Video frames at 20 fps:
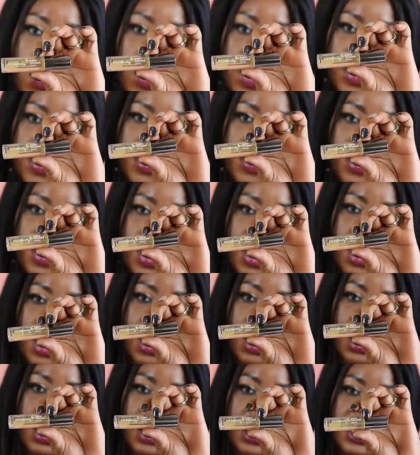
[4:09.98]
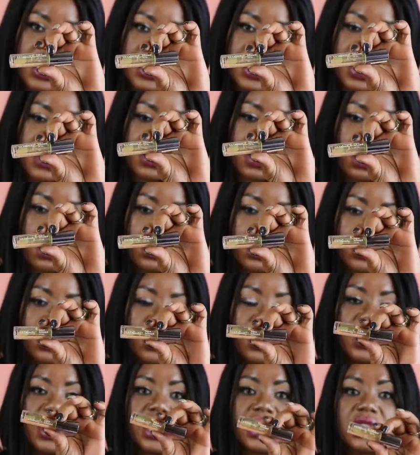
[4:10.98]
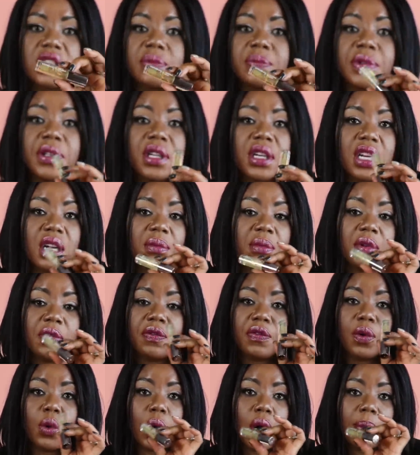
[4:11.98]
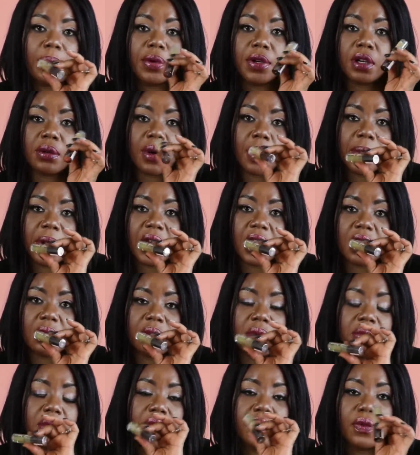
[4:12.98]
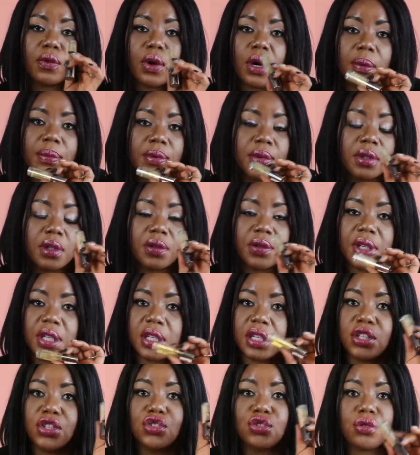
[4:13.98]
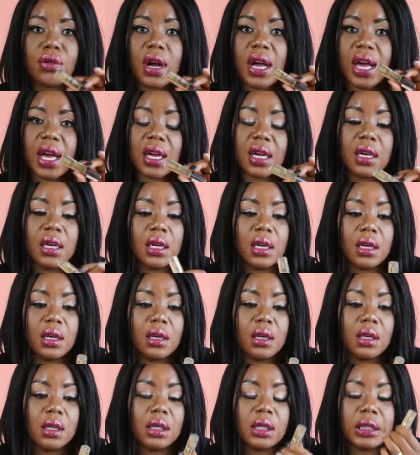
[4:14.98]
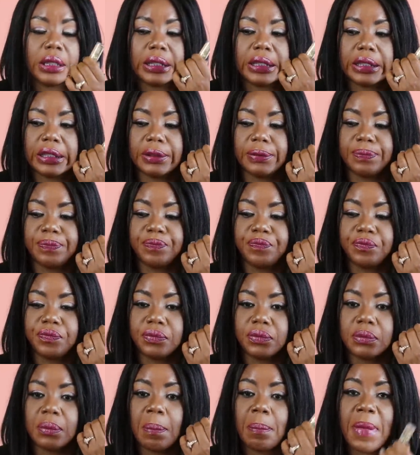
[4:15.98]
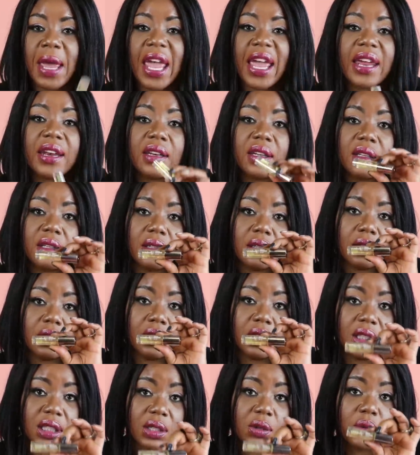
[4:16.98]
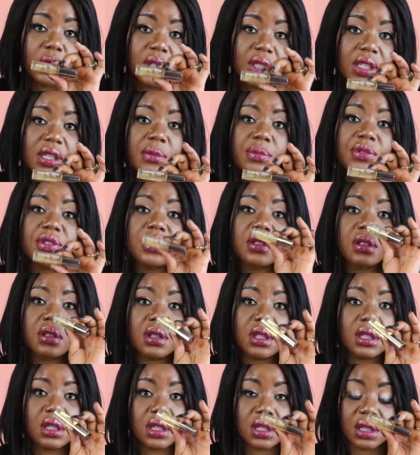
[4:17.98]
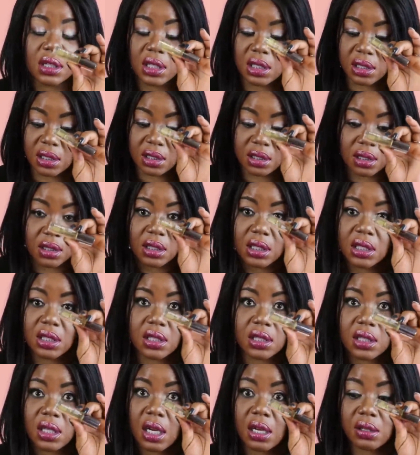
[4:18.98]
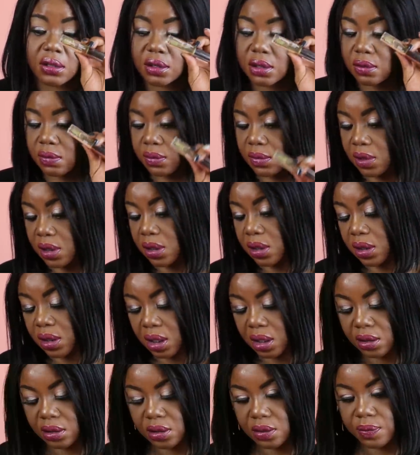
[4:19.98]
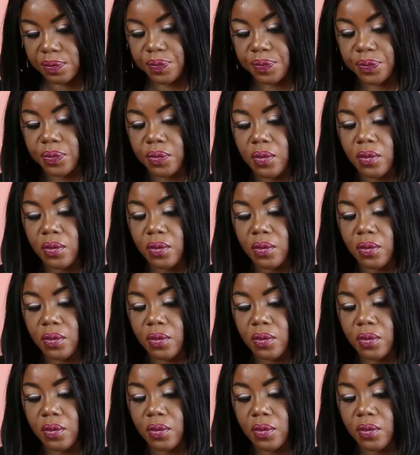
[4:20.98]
oil. And this has coconut oil. I just put it in before I put on my makeup and before I put on any dry um, matte liquid lips. And this is this is awesome. This is awesome.